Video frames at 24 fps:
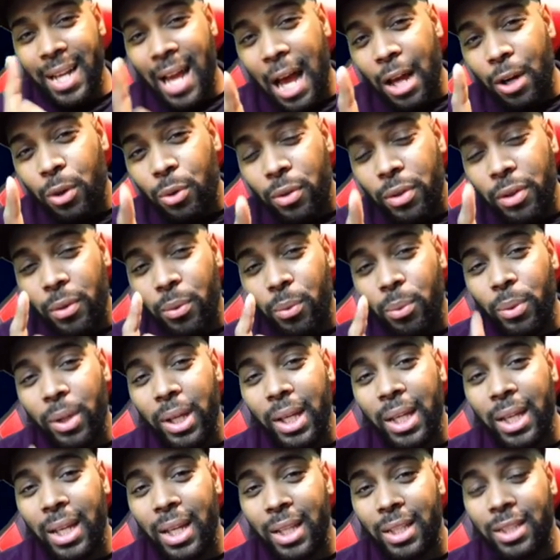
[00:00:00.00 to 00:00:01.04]
not on the
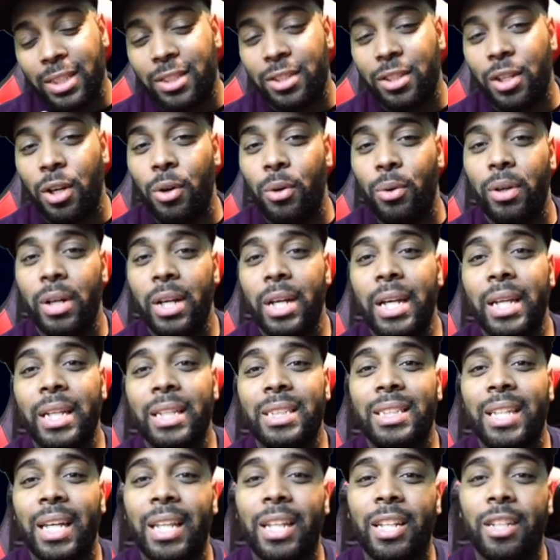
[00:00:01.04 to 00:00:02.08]
weekend. So
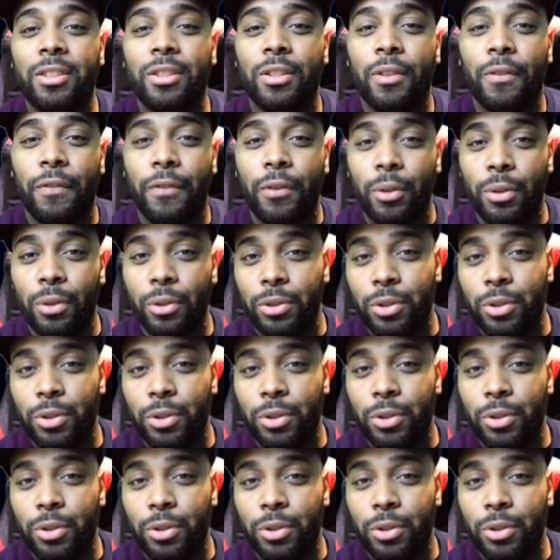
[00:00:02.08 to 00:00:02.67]
say there's a photo